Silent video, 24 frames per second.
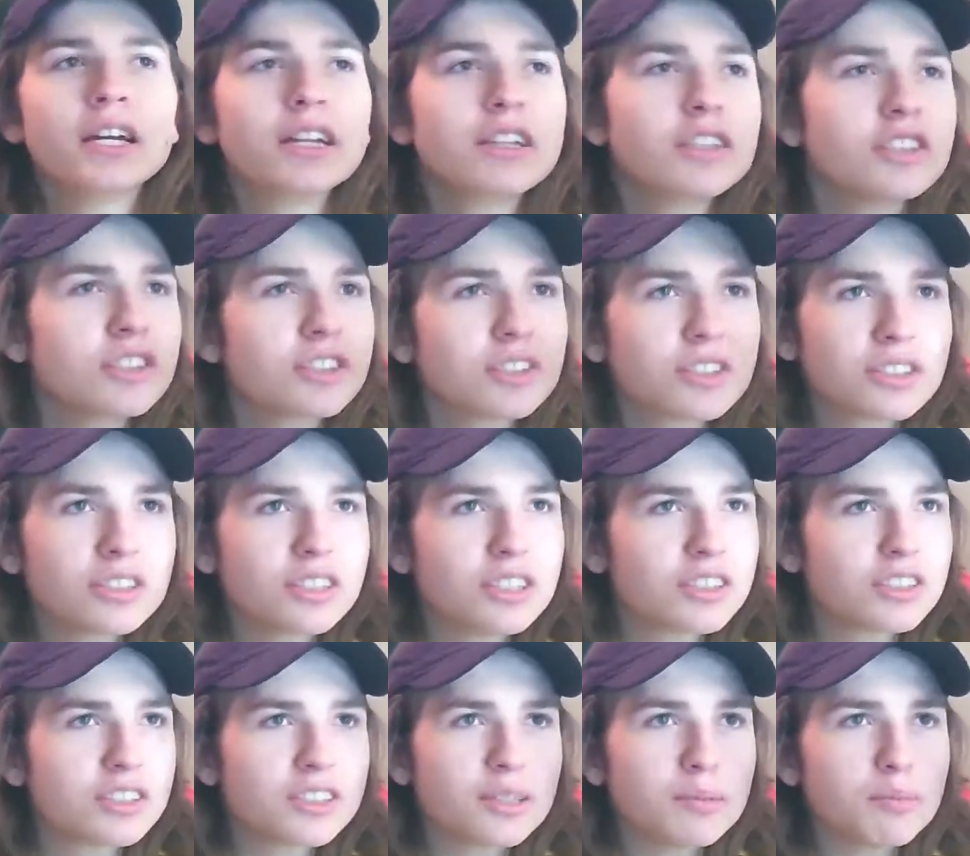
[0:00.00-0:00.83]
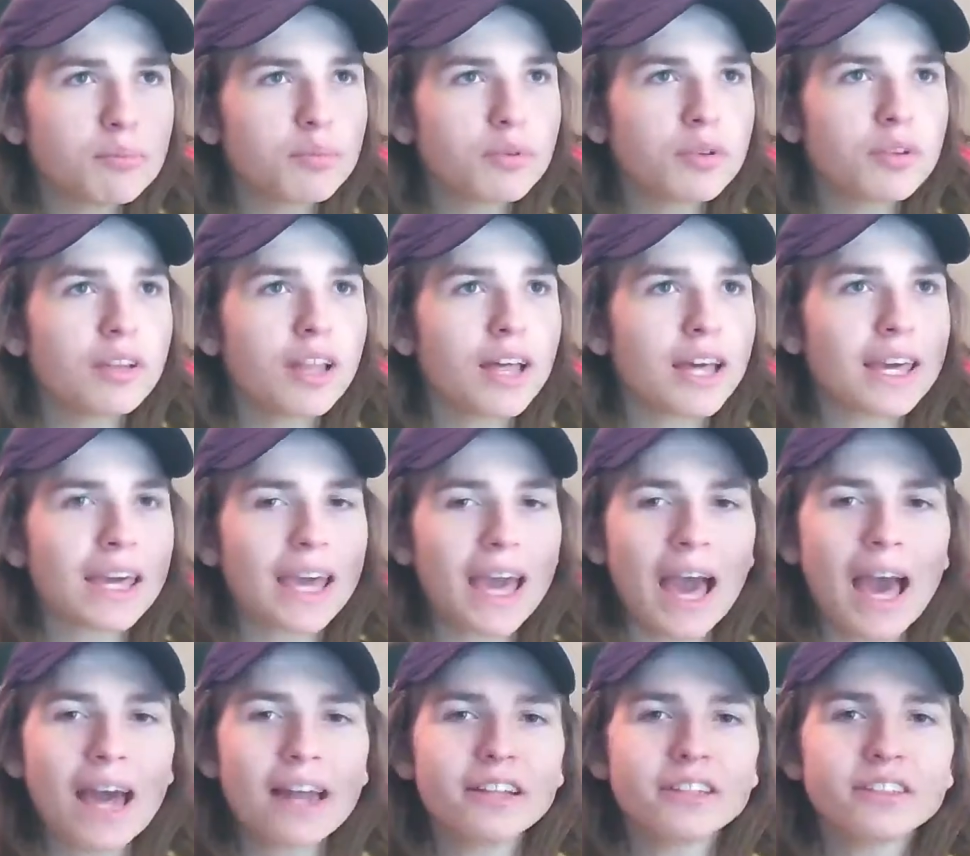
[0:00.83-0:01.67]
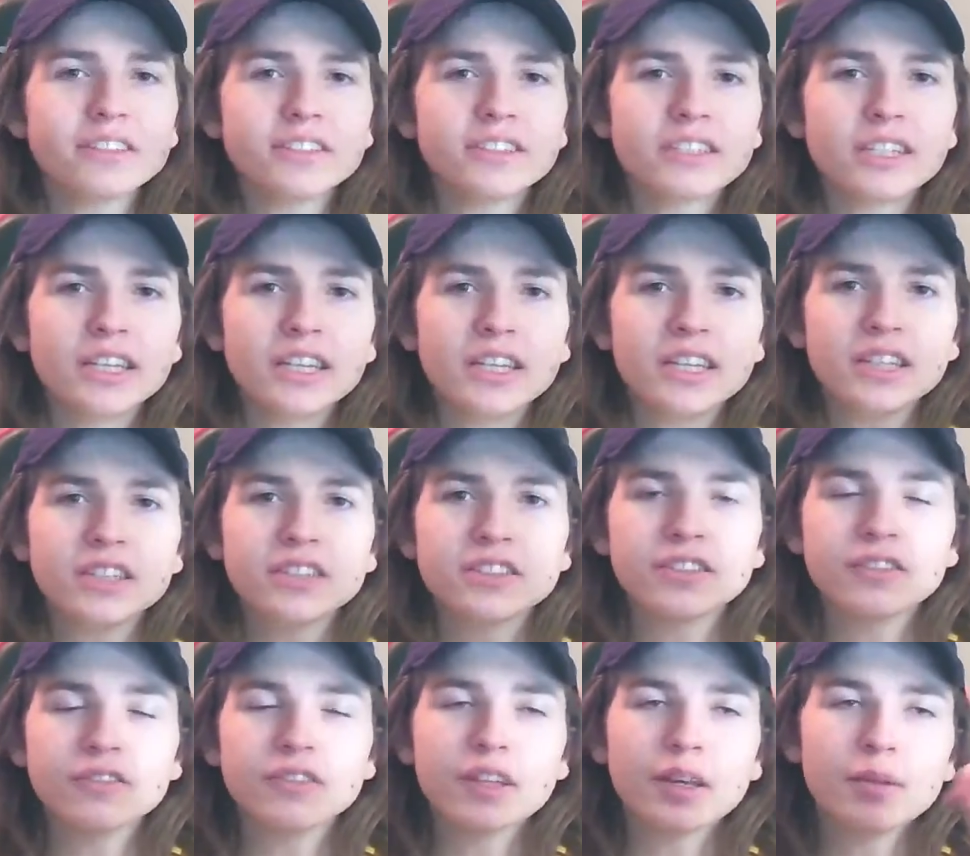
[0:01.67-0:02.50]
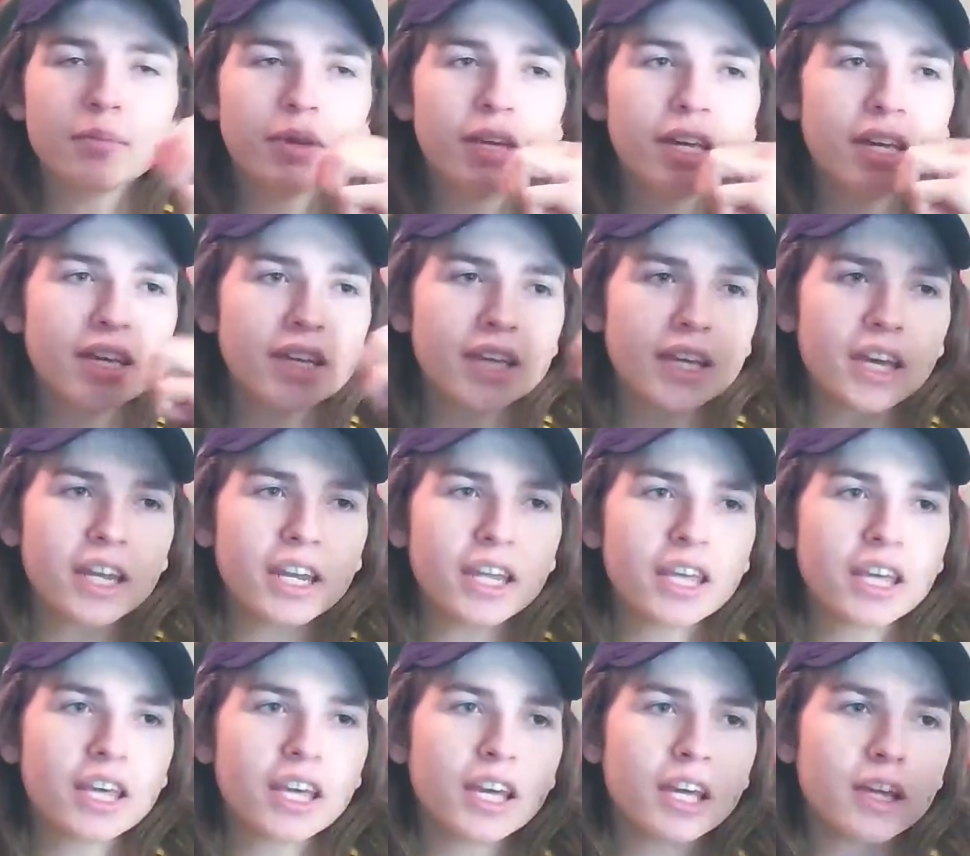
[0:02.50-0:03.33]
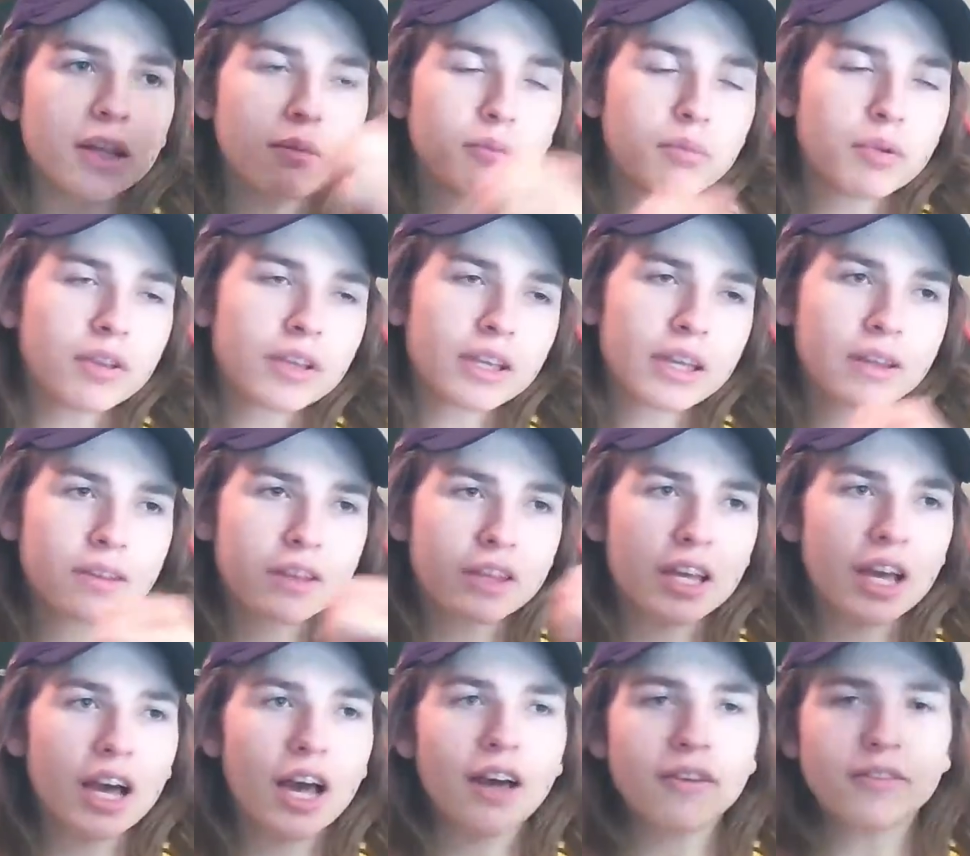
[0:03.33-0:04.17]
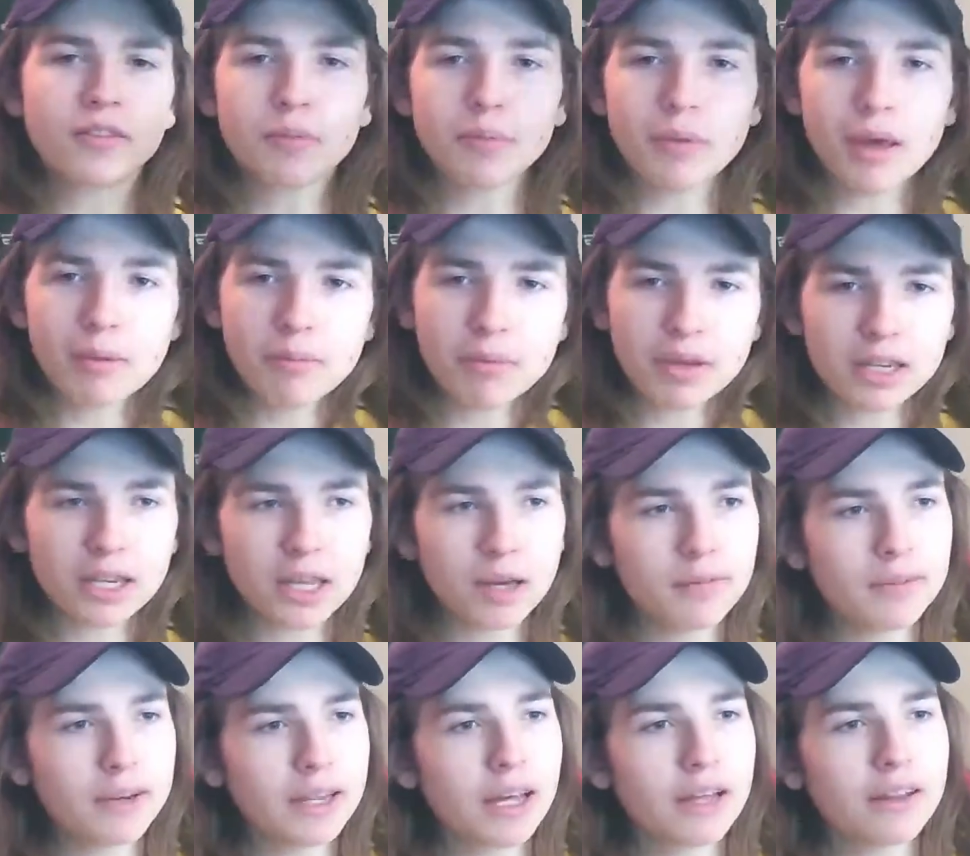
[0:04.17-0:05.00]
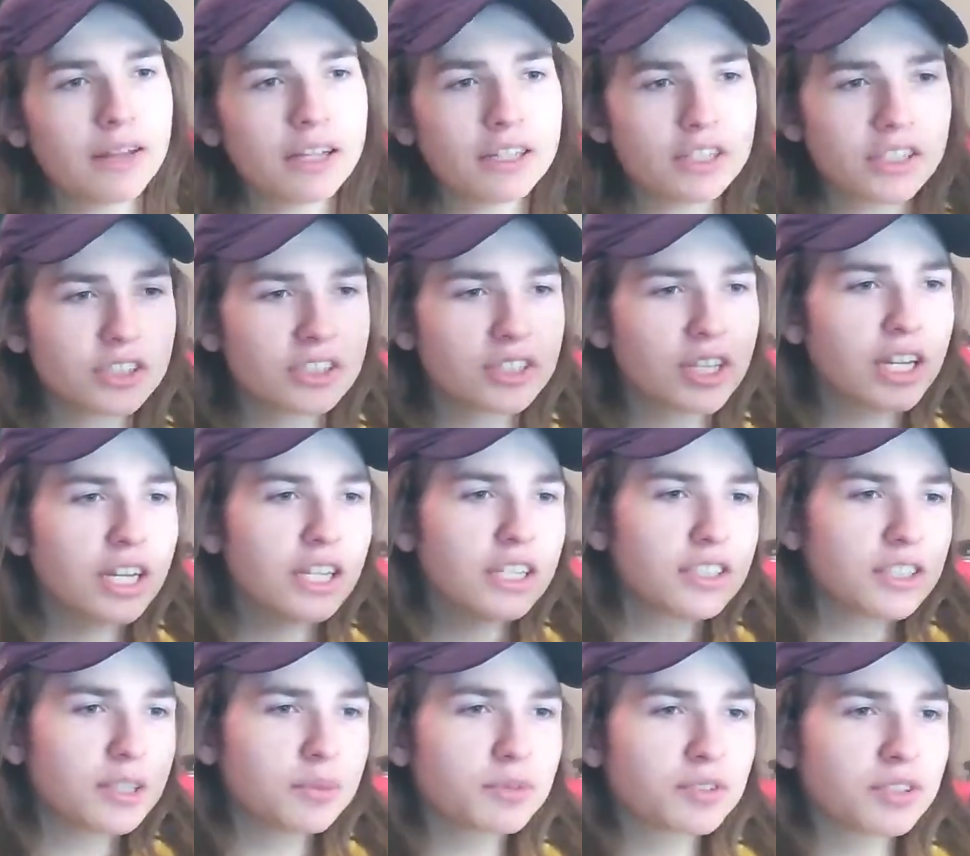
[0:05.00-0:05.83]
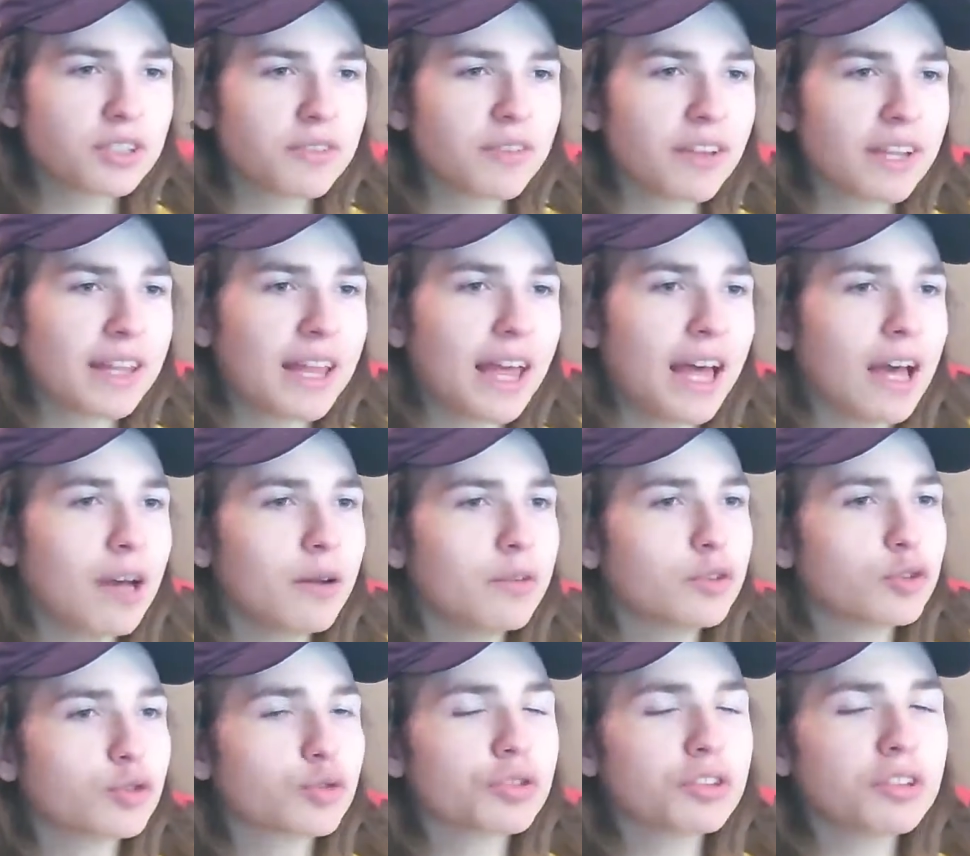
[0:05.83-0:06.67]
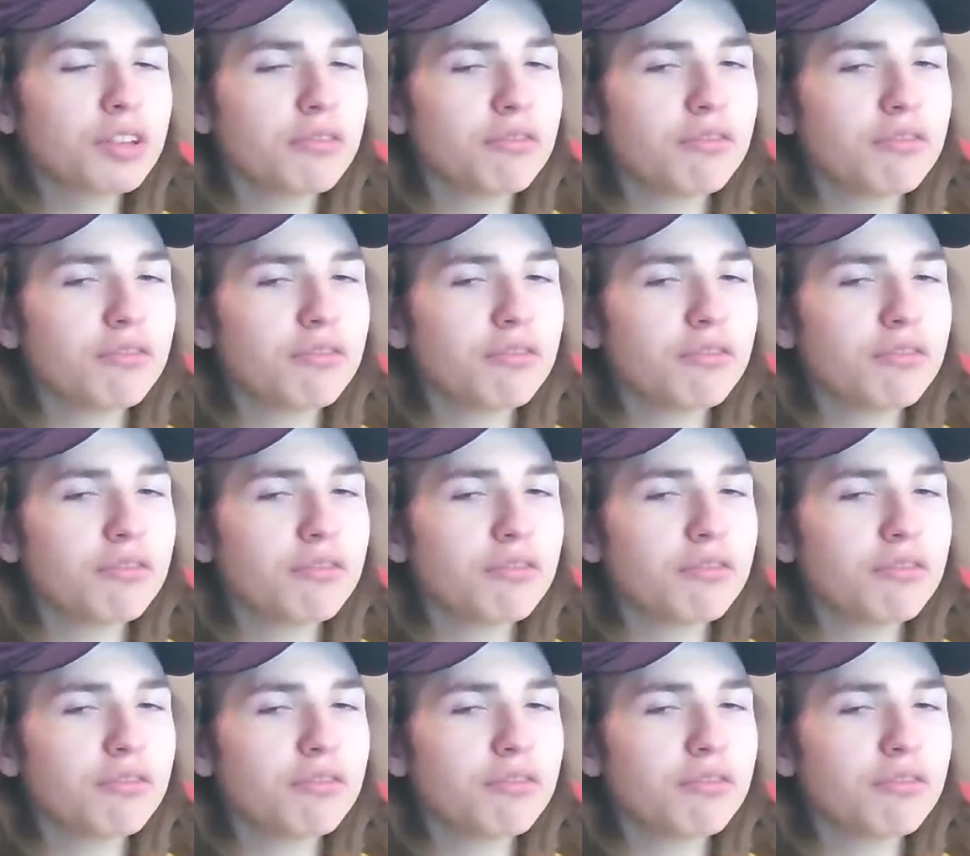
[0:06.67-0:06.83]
just the simple, like, added scenes of them getting in, pulling out the coffin, Batman coming down, like, just simple stuff like that. It was really